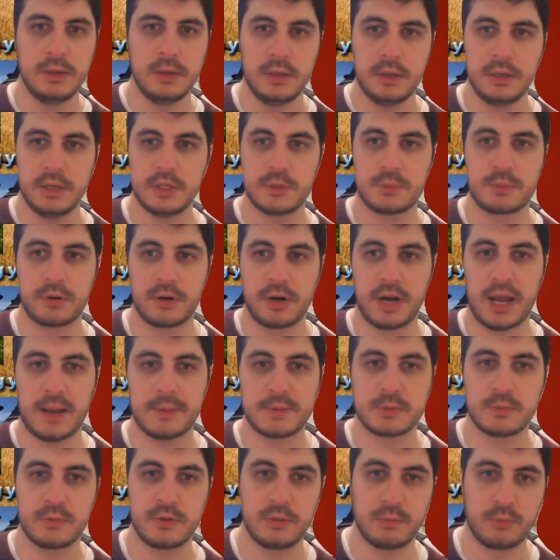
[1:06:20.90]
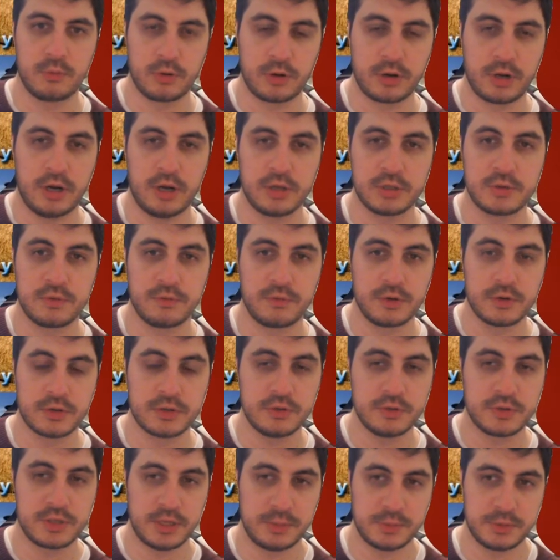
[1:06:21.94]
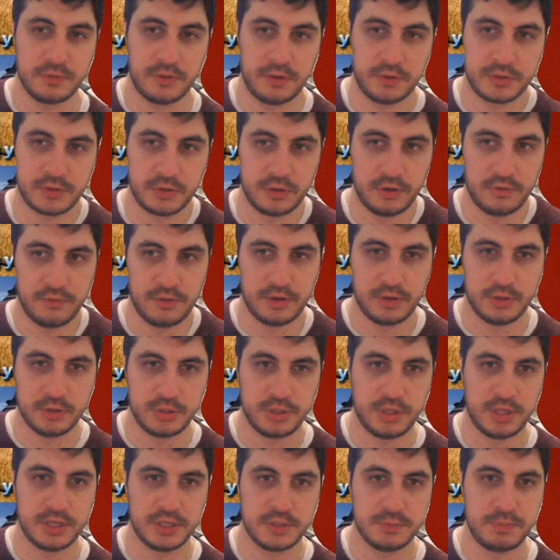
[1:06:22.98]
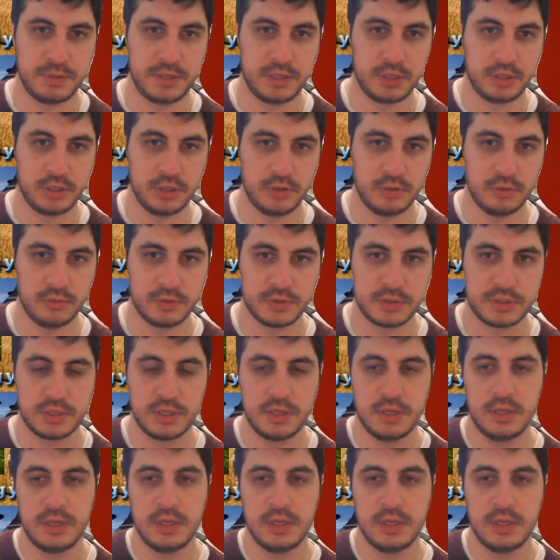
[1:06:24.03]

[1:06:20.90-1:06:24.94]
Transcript: It's perhaps one of the more controversial types of alternative energy that is being used.